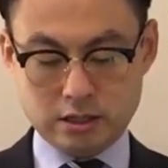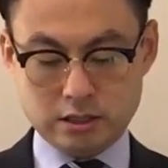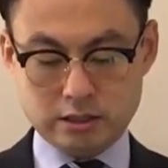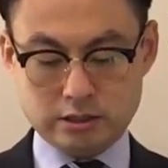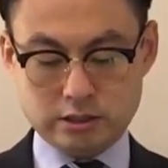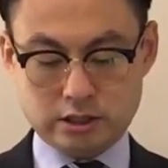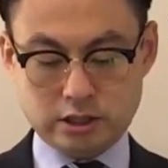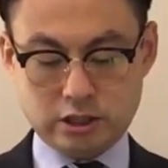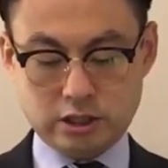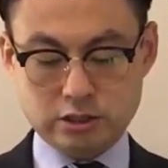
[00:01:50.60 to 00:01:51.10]

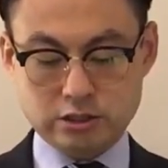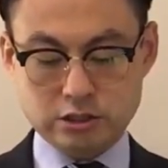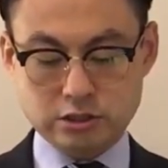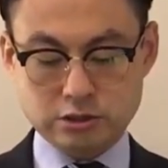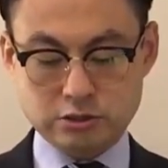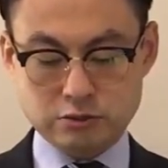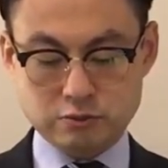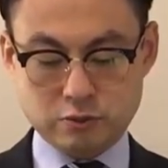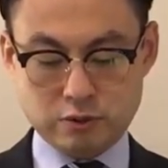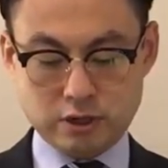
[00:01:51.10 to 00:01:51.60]

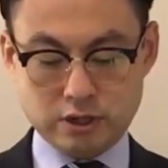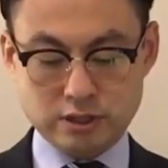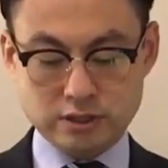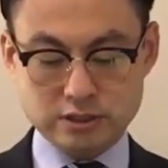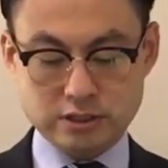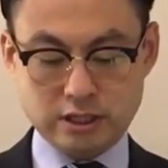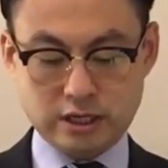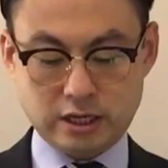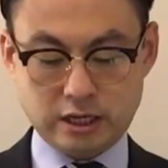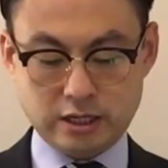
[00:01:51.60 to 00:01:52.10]
Jesus
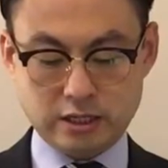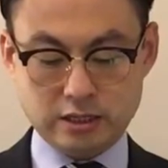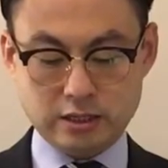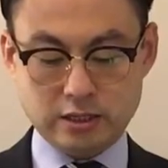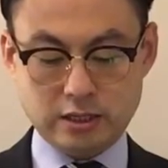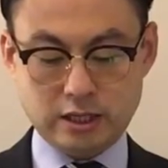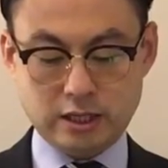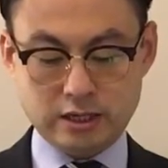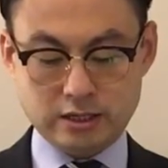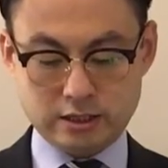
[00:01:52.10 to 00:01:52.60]
was
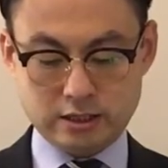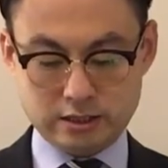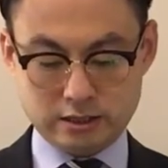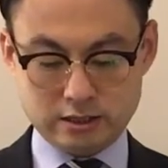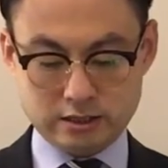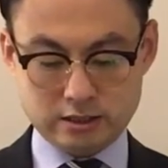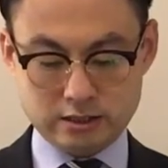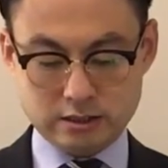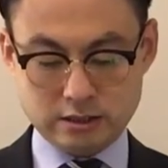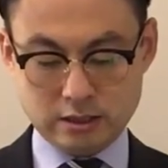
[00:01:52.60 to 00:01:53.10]

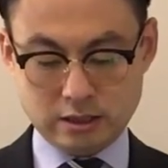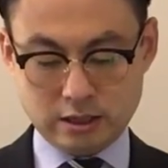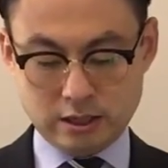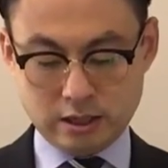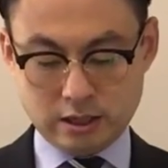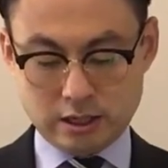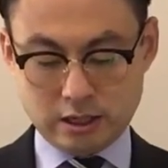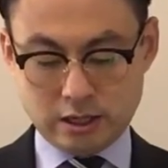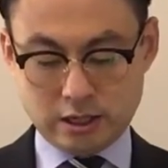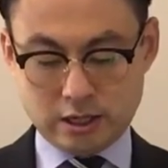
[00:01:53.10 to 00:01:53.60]
indignant.
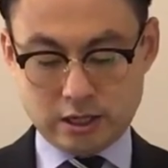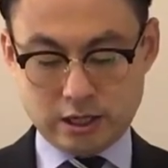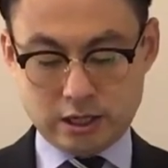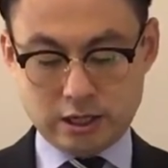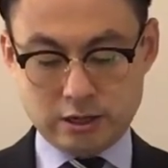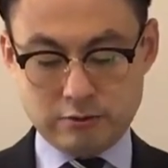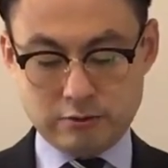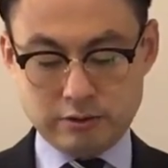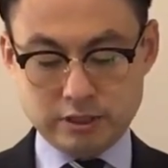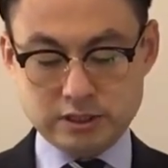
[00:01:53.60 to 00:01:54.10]

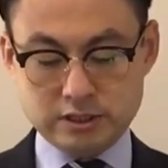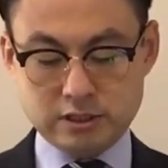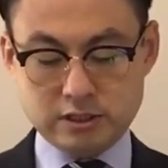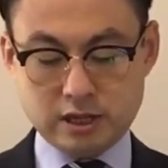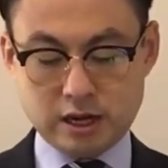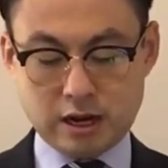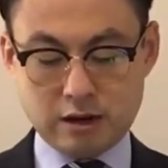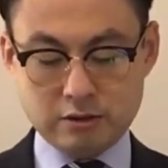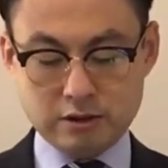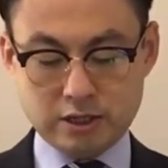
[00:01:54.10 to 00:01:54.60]
He reached
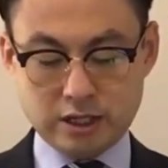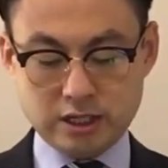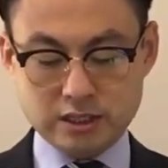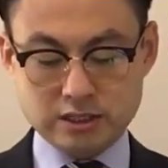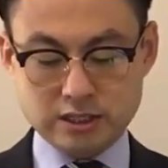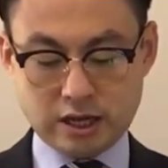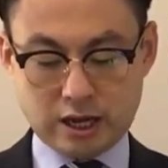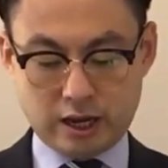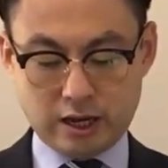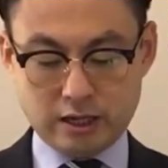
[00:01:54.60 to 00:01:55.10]
out his
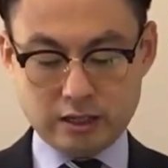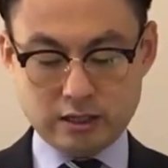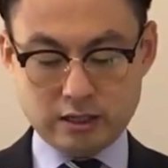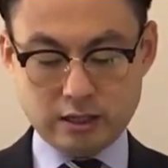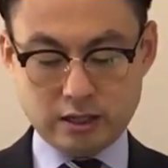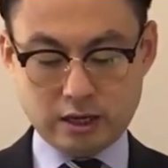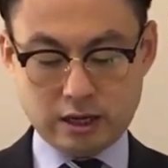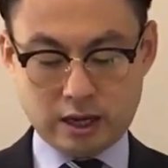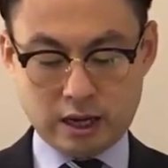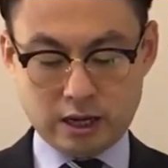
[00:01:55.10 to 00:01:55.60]
hand
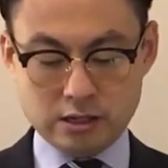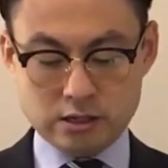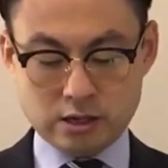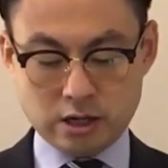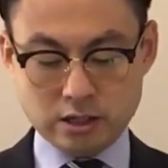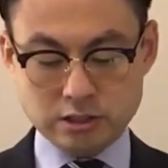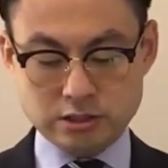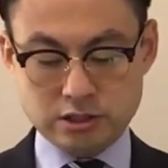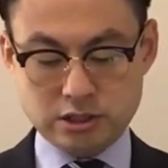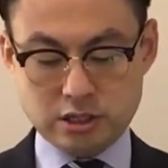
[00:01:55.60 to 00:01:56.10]
and
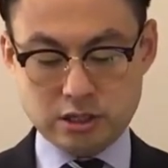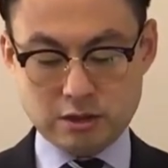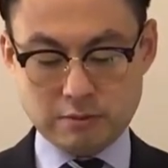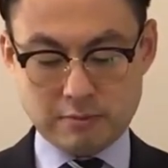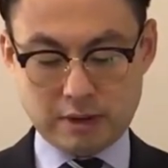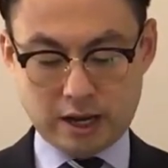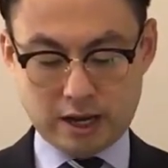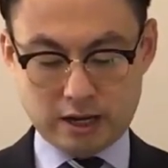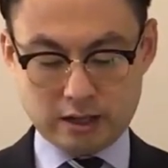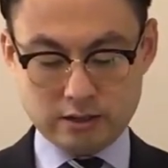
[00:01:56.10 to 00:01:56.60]
touched the
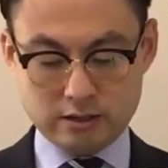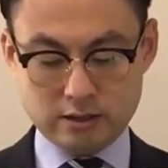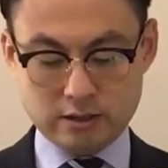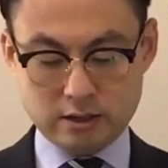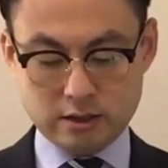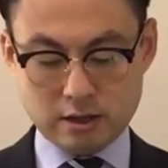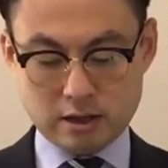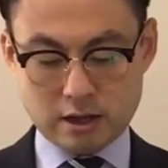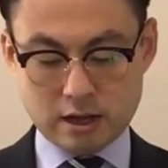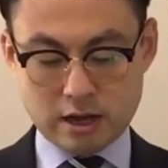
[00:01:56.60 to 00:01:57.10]
man.
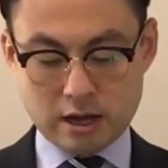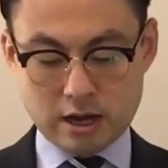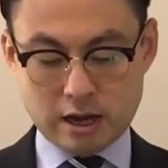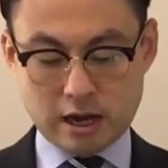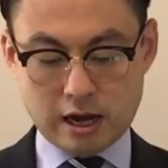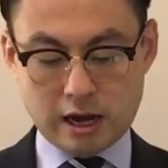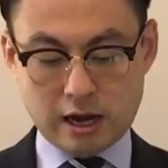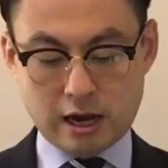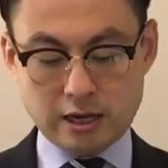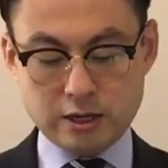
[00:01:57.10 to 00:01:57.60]

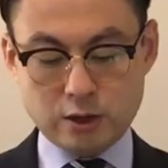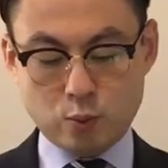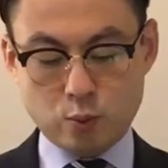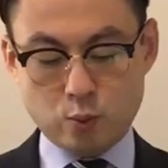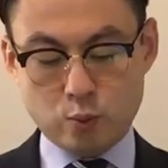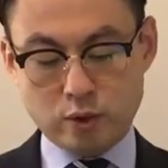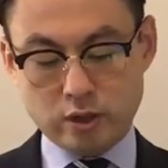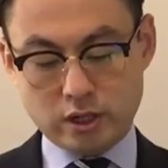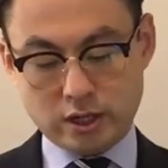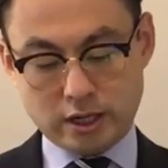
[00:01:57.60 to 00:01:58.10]
I am
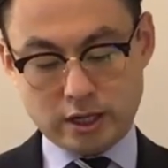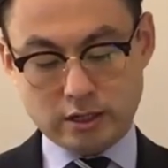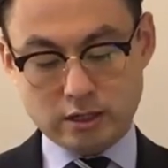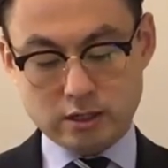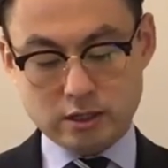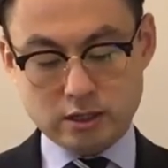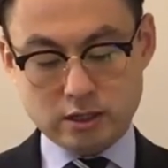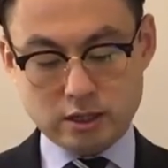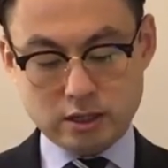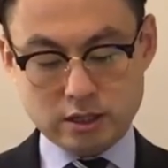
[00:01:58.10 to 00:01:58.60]
willing,
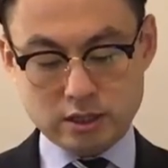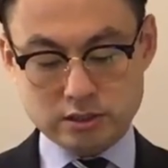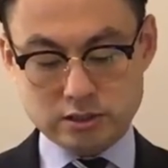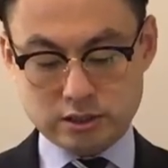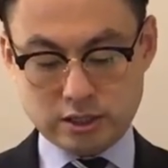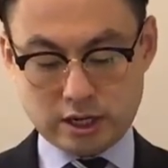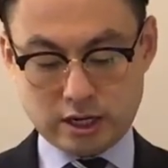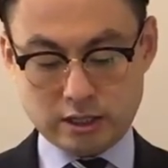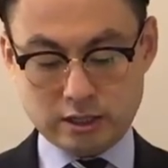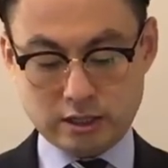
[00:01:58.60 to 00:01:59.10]
he
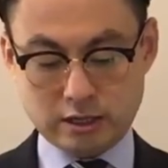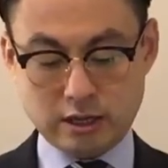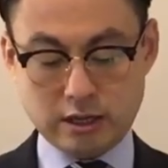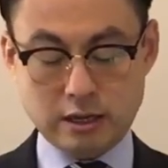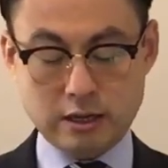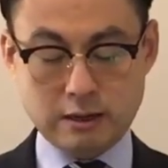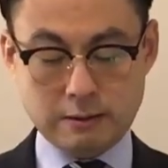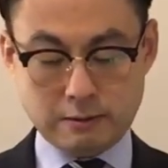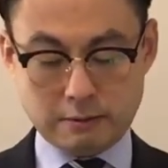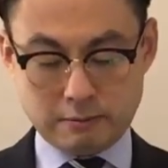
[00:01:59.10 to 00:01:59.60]
said,
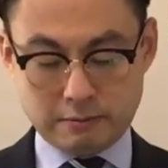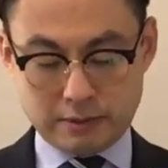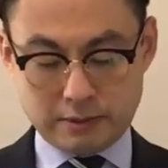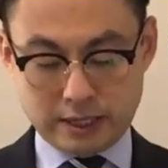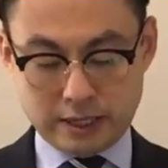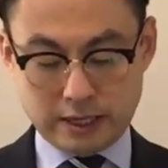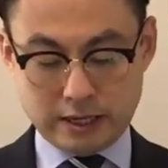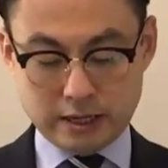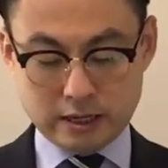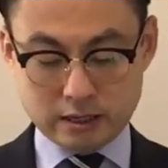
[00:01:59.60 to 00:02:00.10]

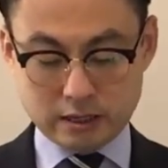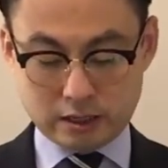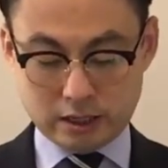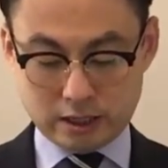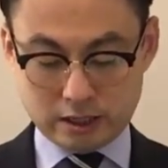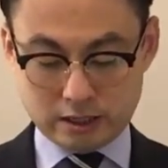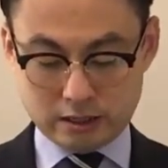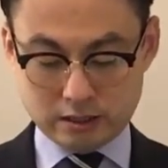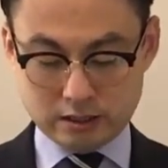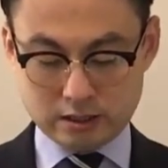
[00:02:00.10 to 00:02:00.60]
be
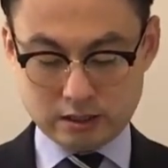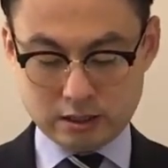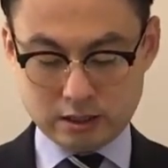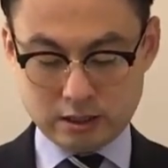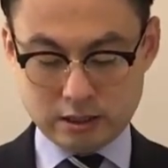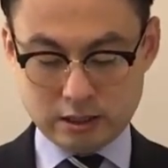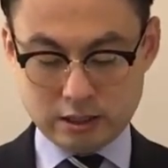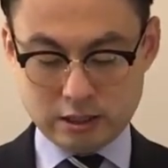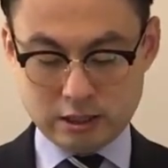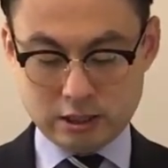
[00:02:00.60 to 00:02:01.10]
clean.
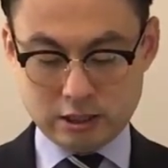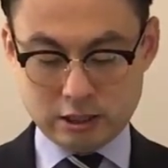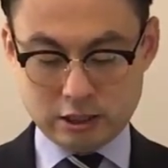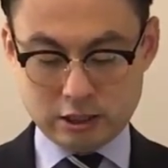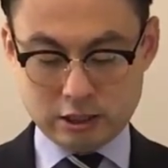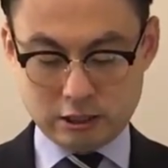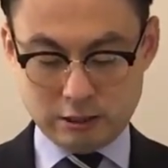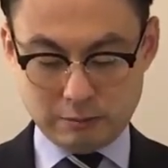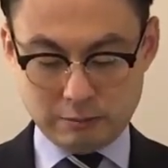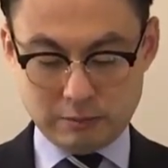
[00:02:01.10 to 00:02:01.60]

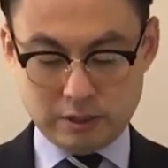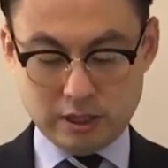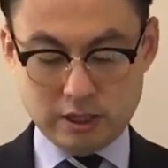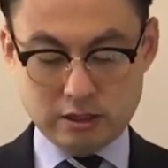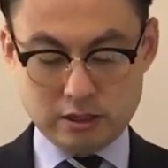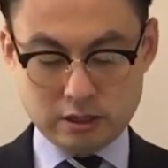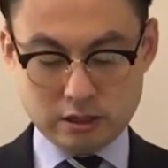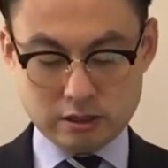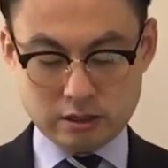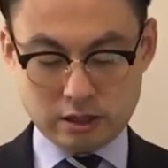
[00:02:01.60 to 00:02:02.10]

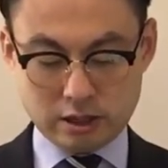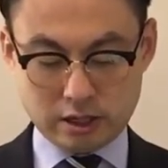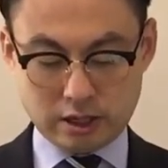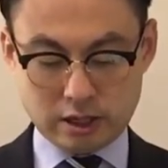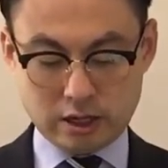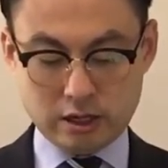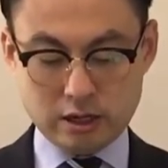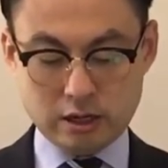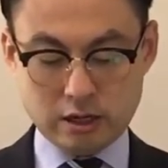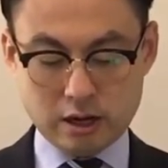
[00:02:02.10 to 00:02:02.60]

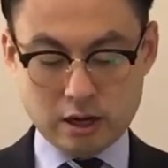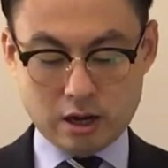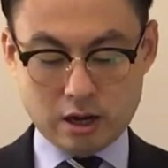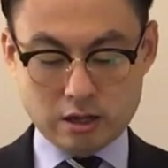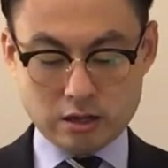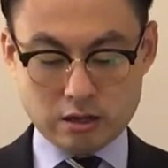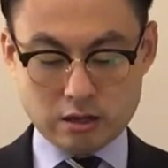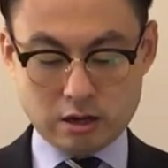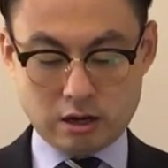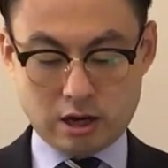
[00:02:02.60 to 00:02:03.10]
Immediately
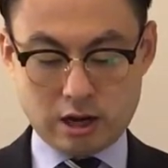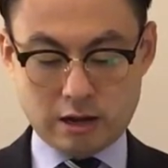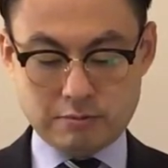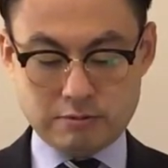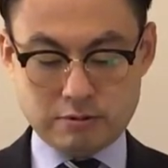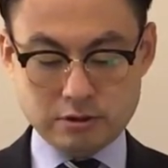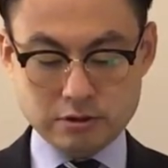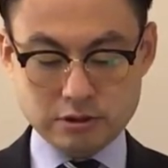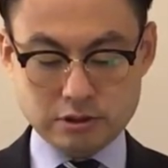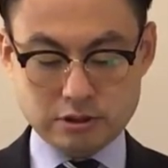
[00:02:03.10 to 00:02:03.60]
the
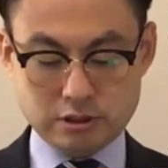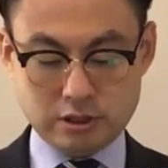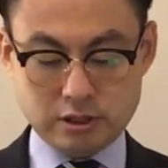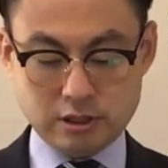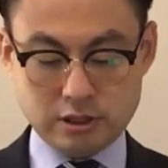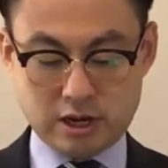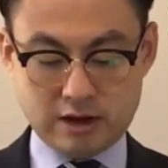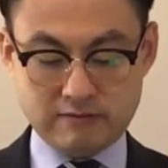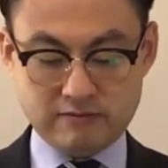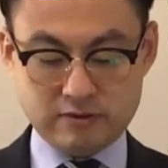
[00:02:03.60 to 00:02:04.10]
leprosy
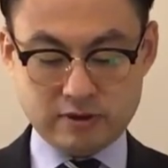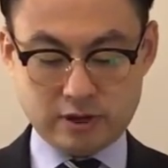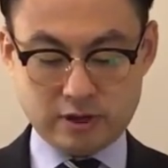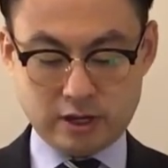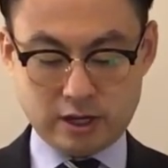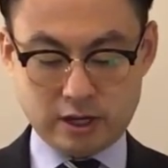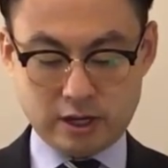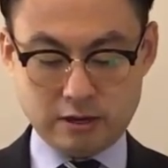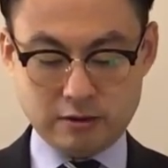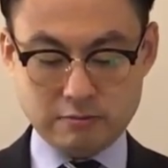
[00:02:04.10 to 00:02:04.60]
left
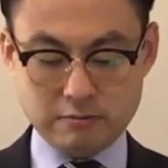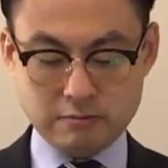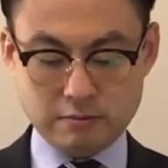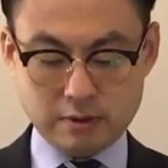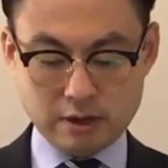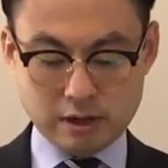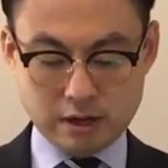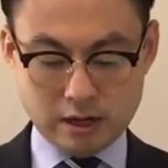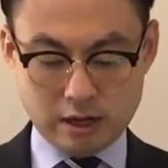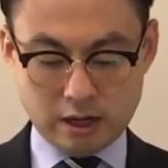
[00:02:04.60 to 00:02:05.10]
him
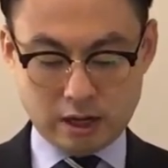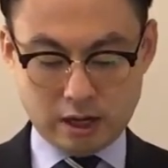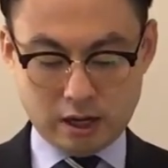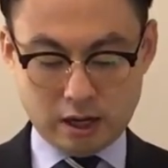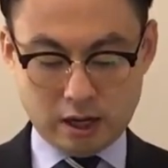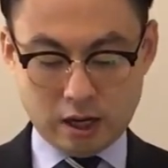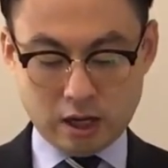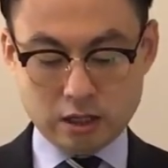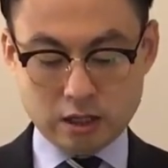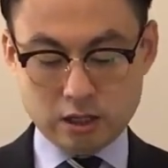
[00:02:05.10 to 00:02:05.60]

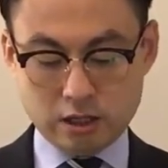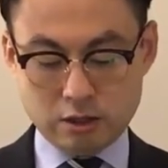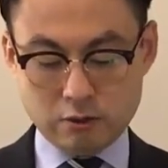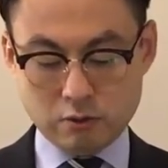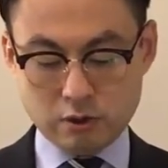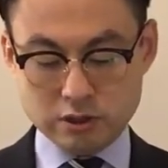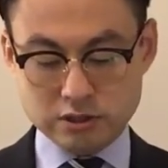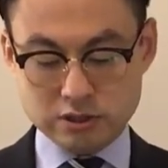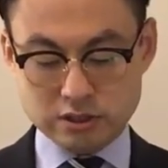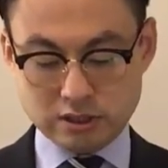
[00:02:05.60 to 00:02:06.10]
and he
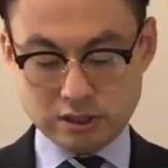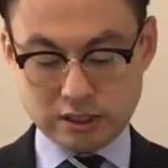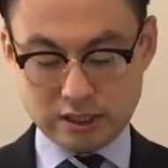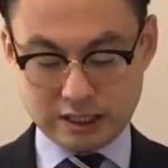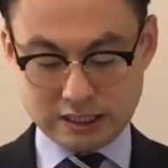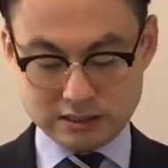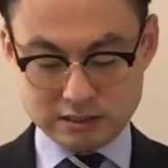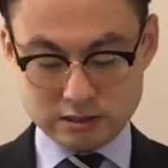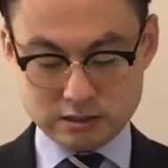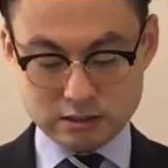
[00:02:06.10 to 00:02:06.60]
was
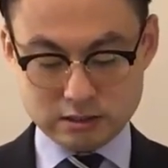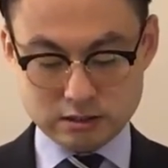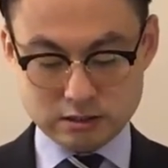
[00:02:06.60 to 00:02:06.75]
cleansed.